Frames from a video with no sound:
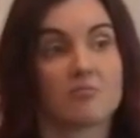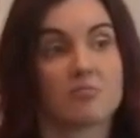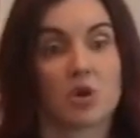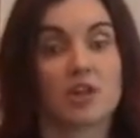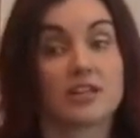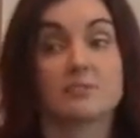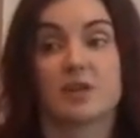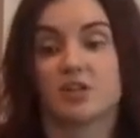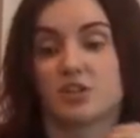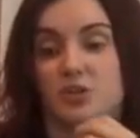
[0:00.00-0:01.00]
more or less
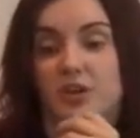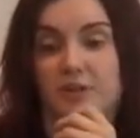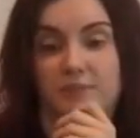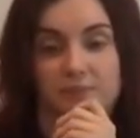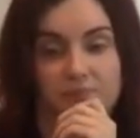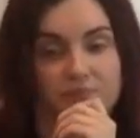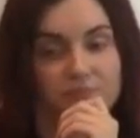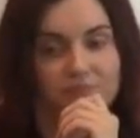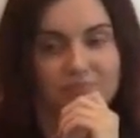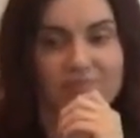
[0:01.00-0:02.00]
mandatory.
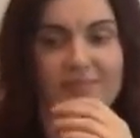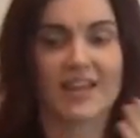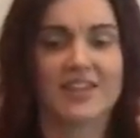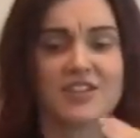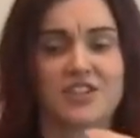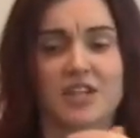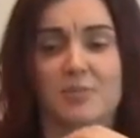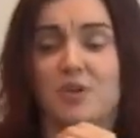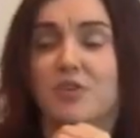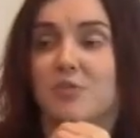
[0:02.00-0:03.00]
And then there's a
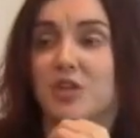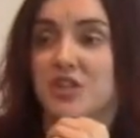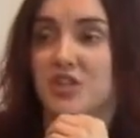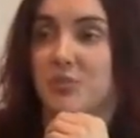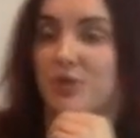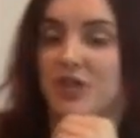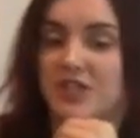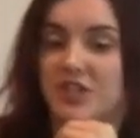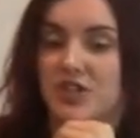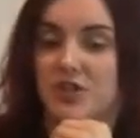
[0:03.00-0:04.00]
number of community
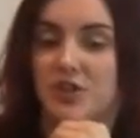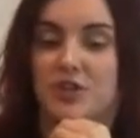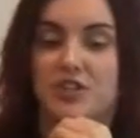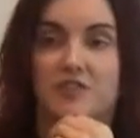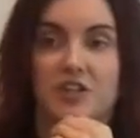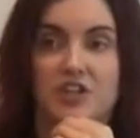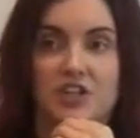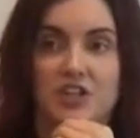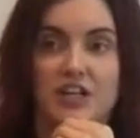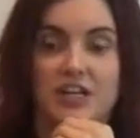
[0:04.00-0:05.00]
supports, such as early
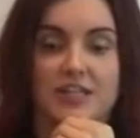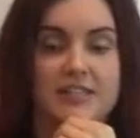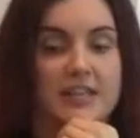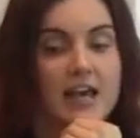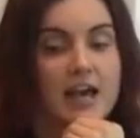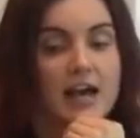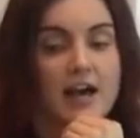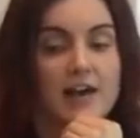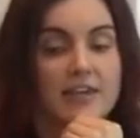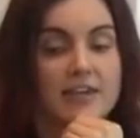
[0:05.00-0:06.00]
intervention clinics,
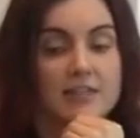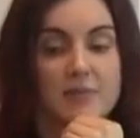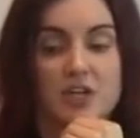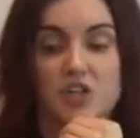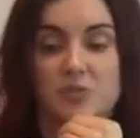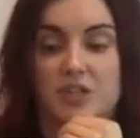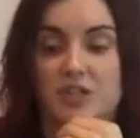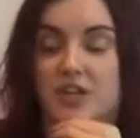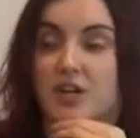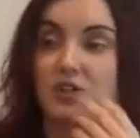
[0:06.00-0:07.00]
case
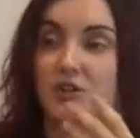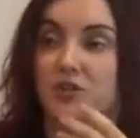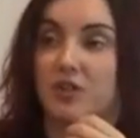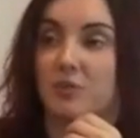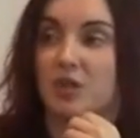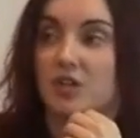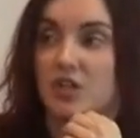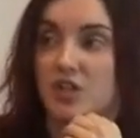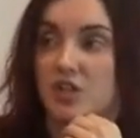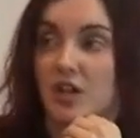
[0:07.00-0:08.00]
management, assertive
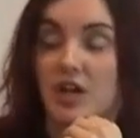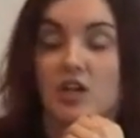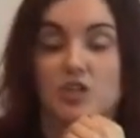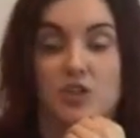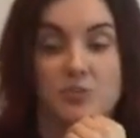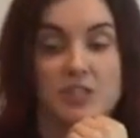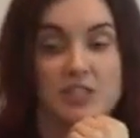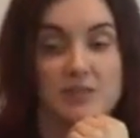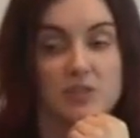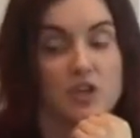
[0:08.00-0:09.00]
community treatment
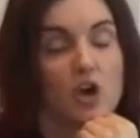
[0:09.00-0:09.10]
teams.